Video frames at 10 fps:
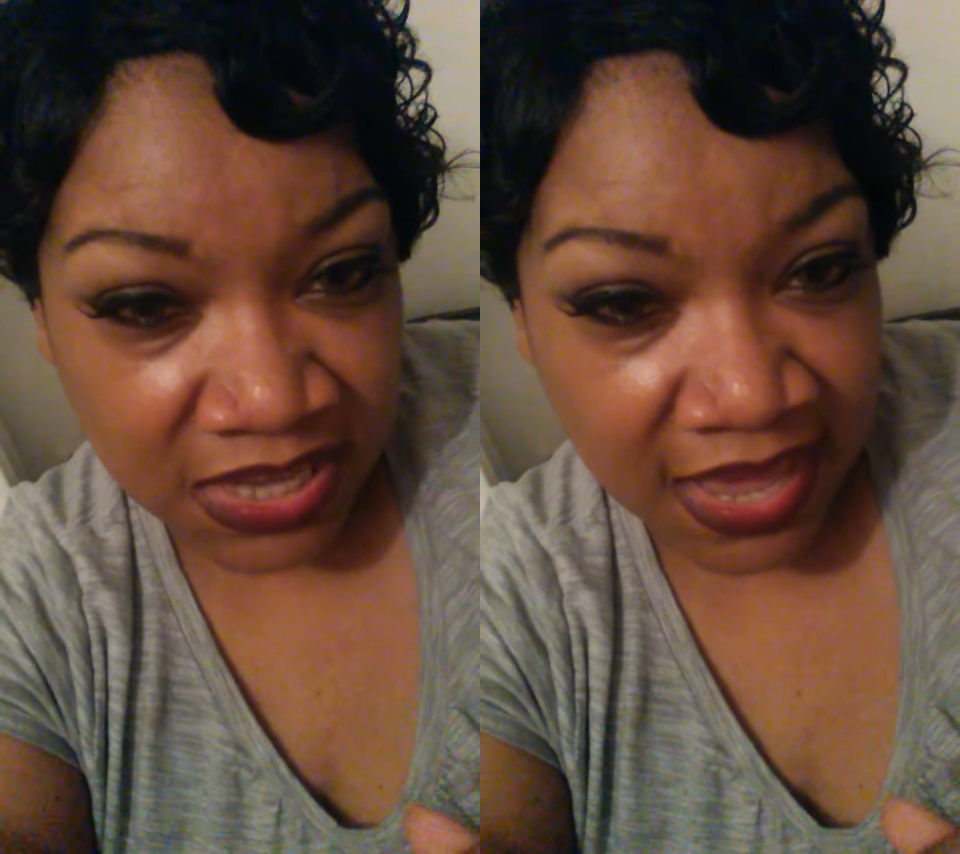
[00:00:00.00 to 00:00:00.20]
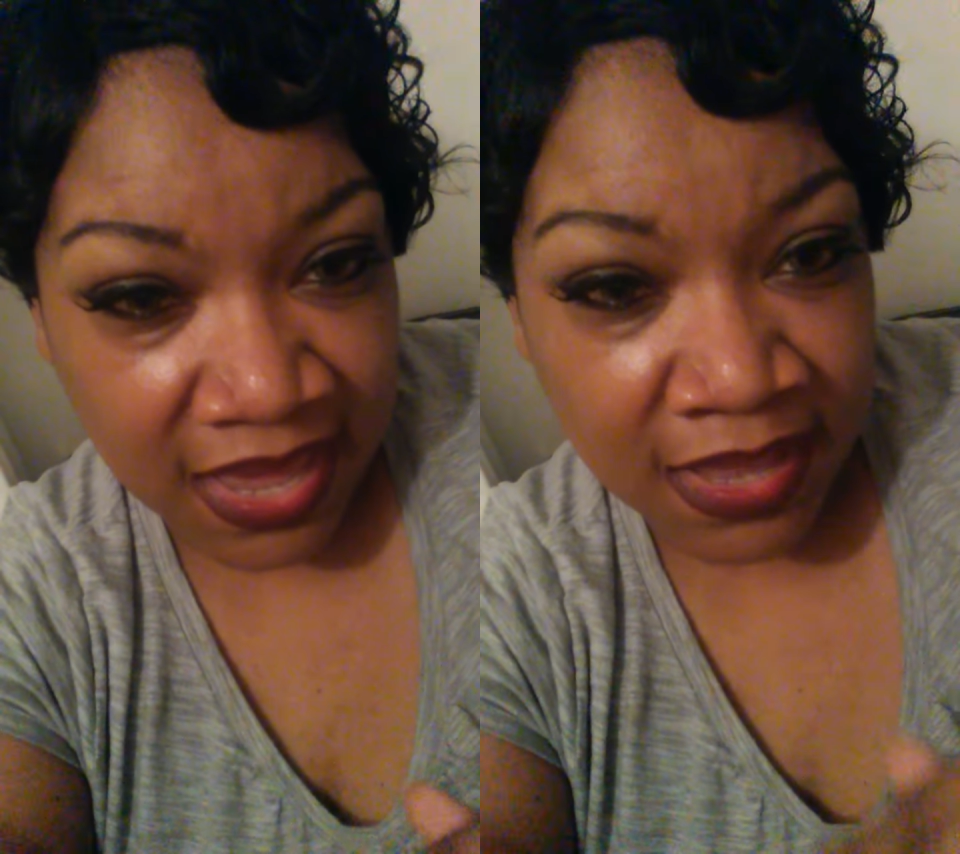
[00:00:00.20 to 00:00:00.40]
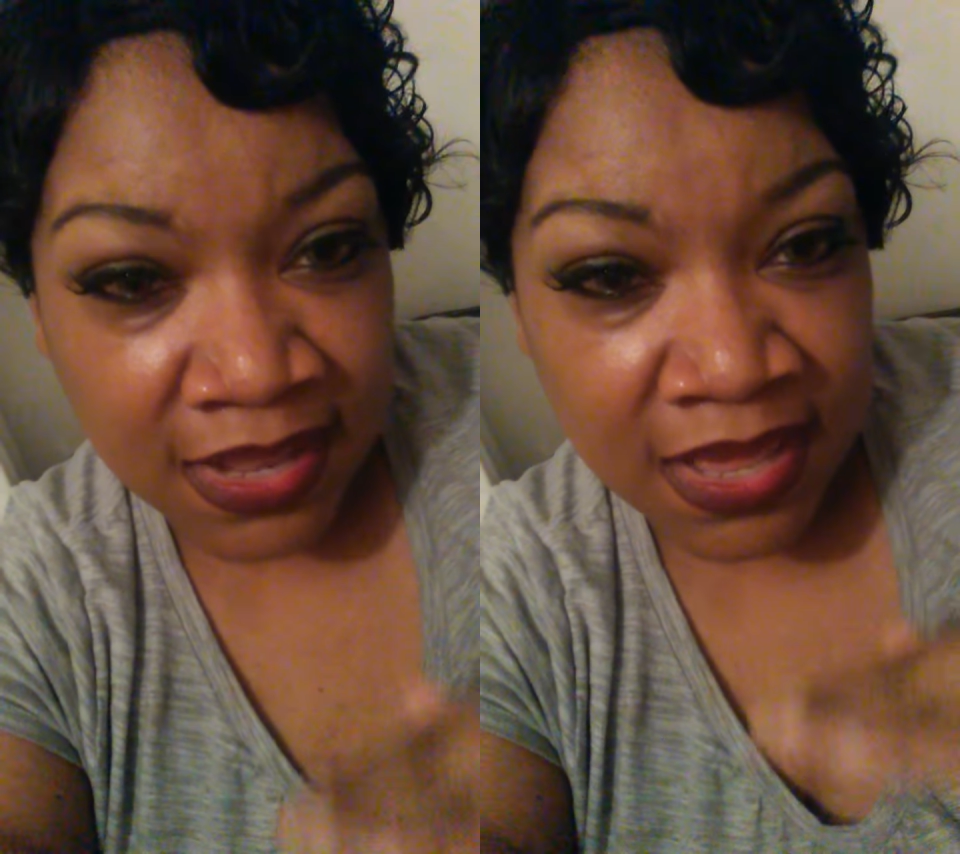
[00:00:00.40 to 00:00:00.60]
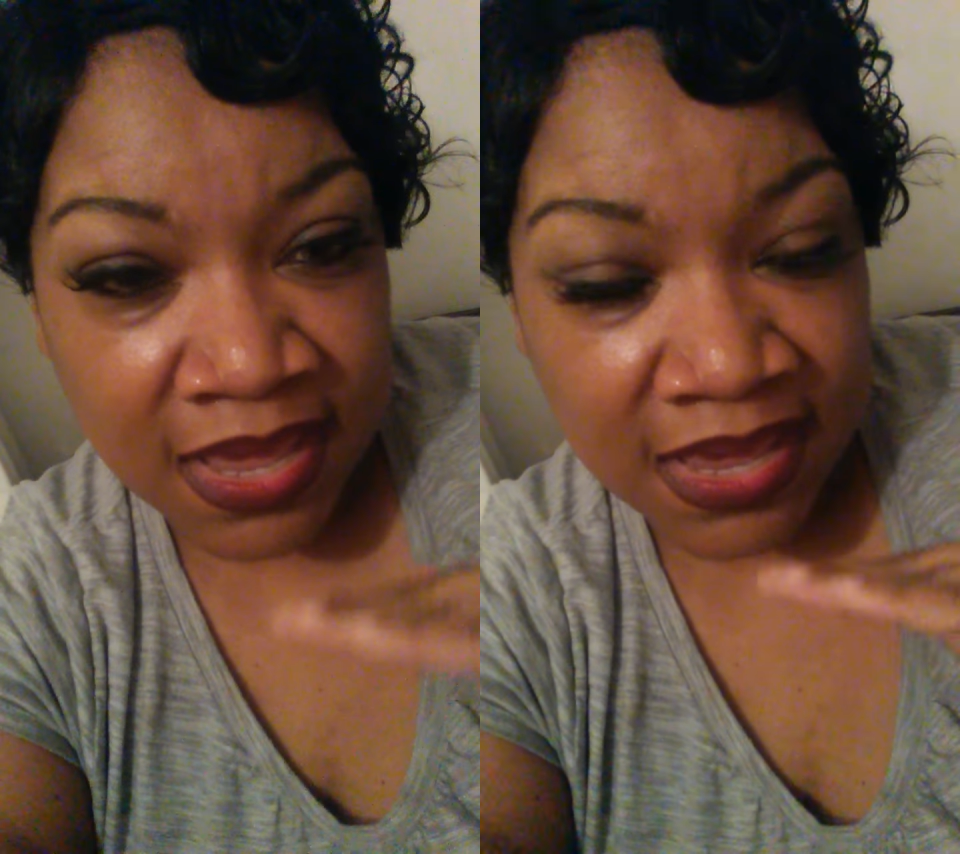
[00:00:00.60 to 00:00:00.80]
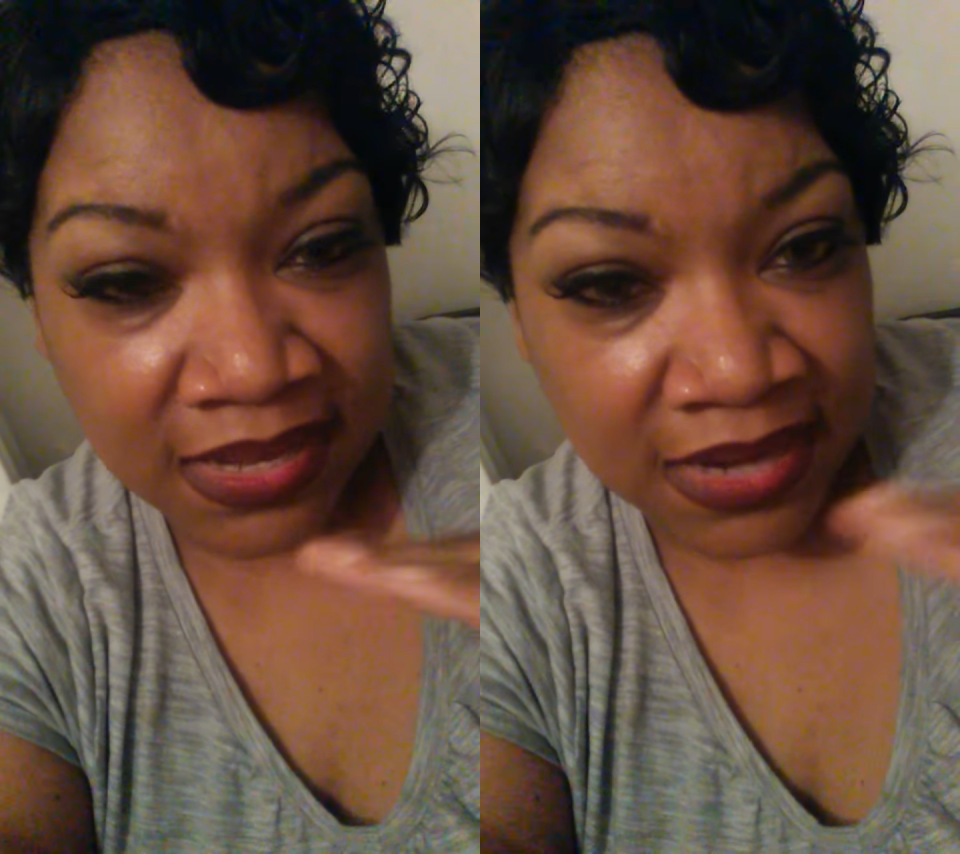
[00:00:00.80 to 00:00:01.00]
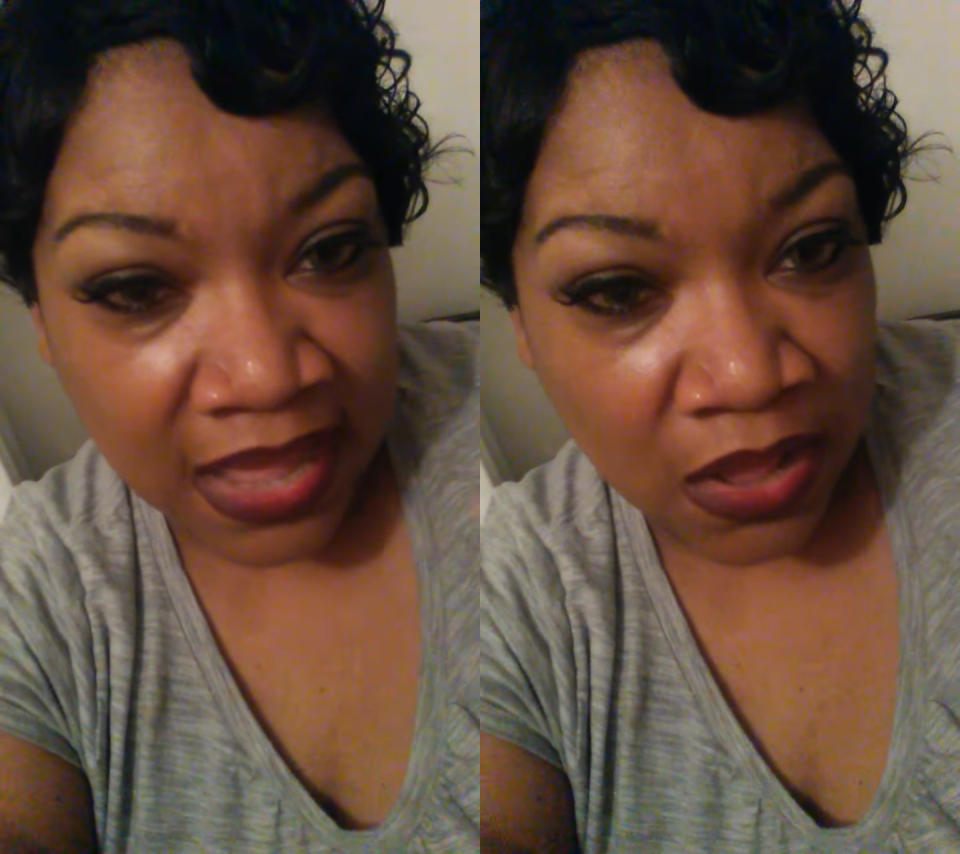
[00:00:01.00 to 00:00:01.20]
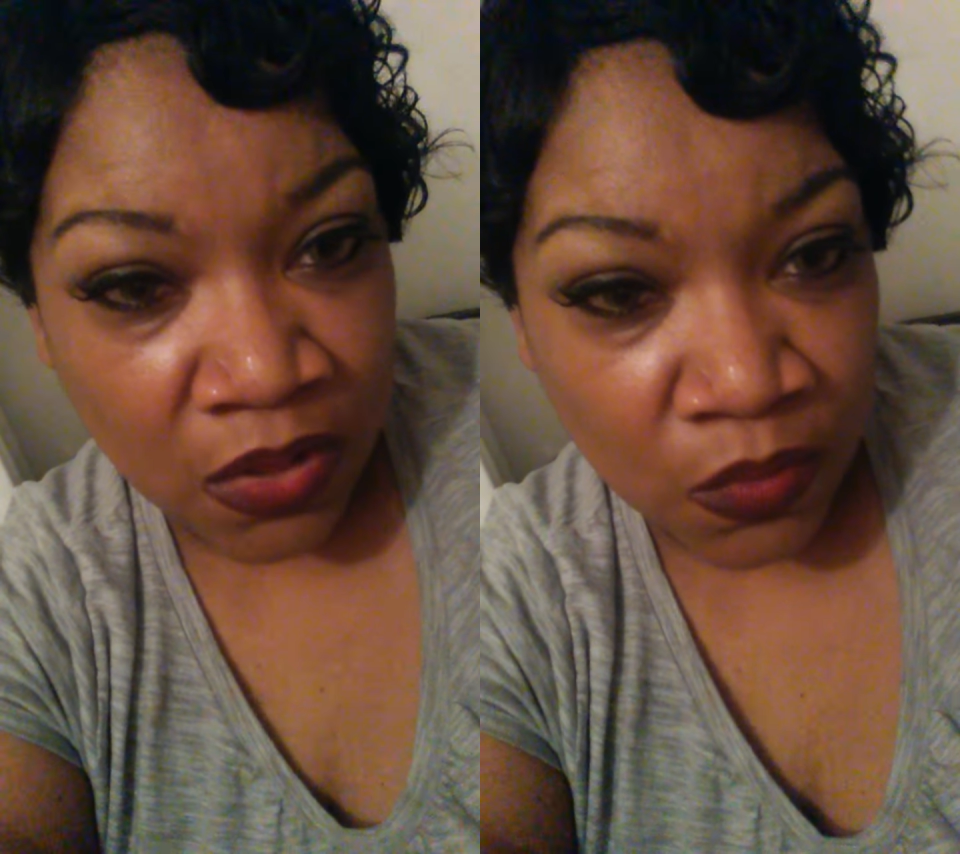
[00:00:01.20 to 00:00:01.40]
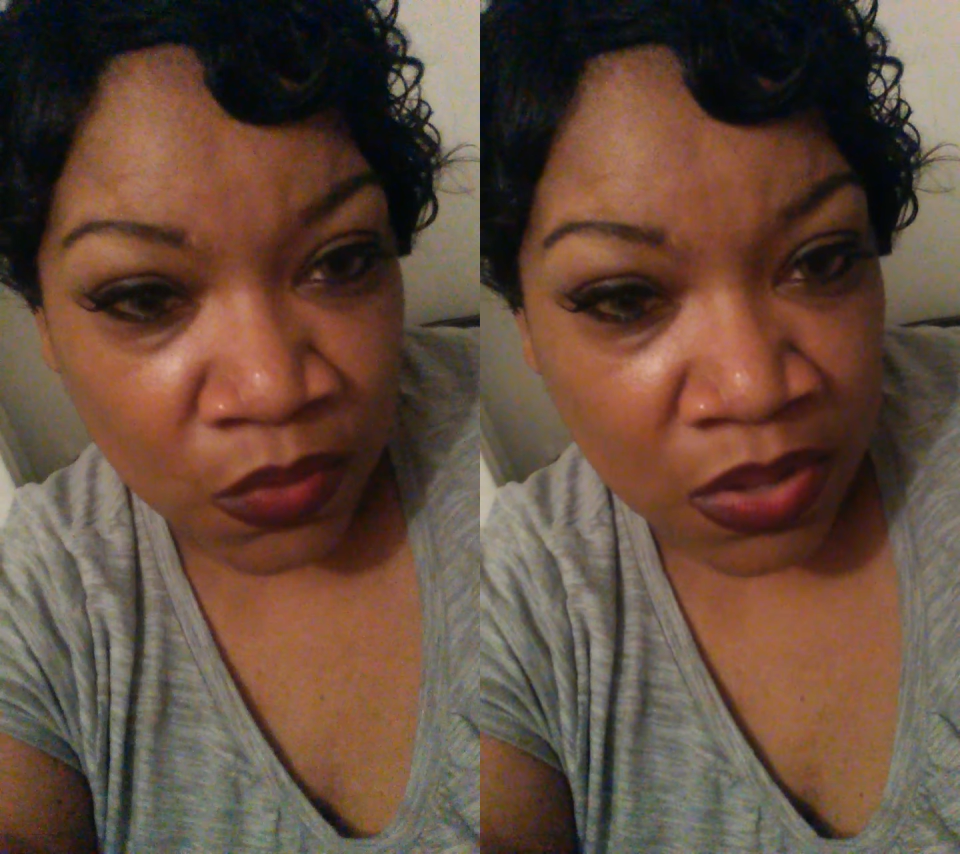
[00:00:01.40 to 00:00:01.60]
had and
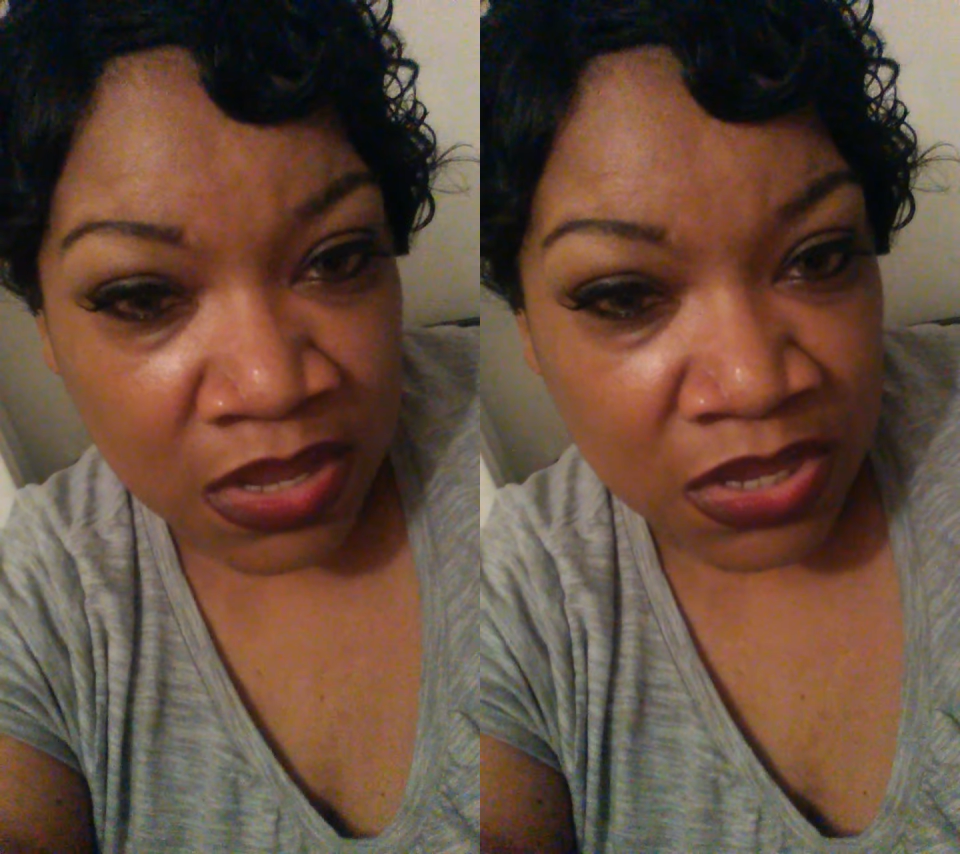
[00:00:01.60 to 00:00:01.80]
how